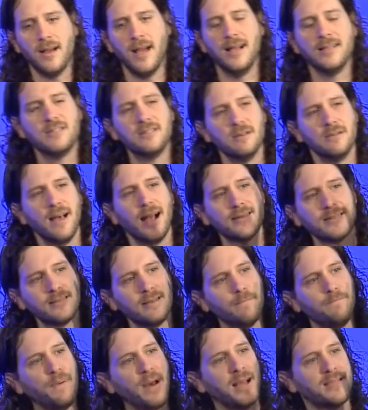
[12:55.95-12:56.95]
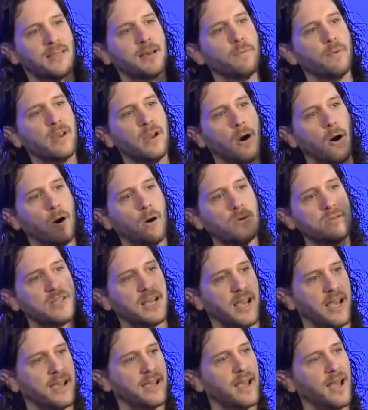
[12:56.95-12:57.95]
And so that's the bet that we all
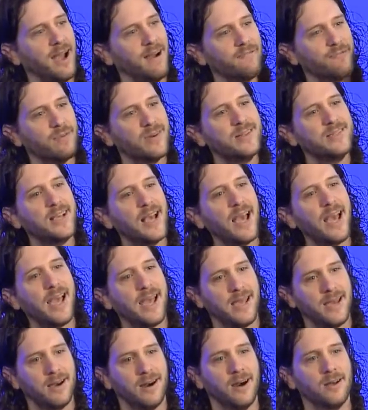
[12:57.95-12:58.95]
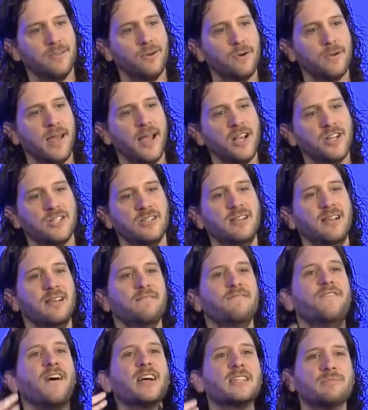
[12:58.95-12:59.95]
take every day on location, the
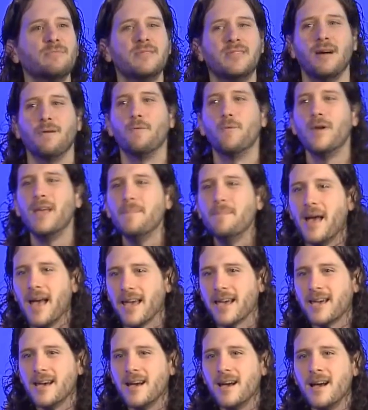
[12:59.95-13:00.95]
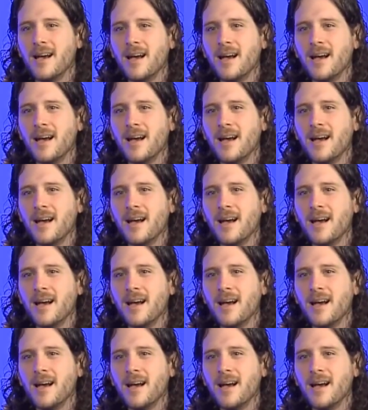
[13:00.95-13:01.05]
investment that we make.